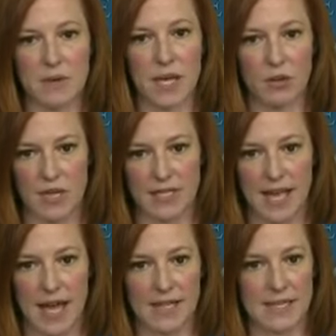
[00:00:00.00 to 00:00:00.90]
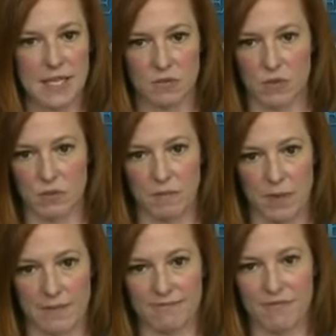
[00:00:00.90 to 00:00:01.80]
increase access, which we've
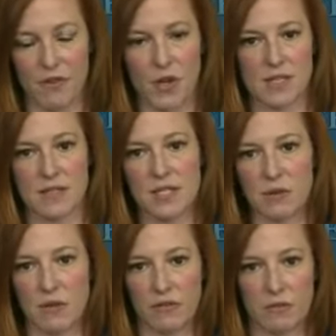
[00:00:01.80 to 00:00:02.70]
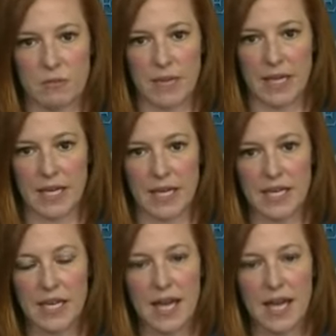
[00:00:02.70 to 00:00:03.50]
been focused on doing from the beginning,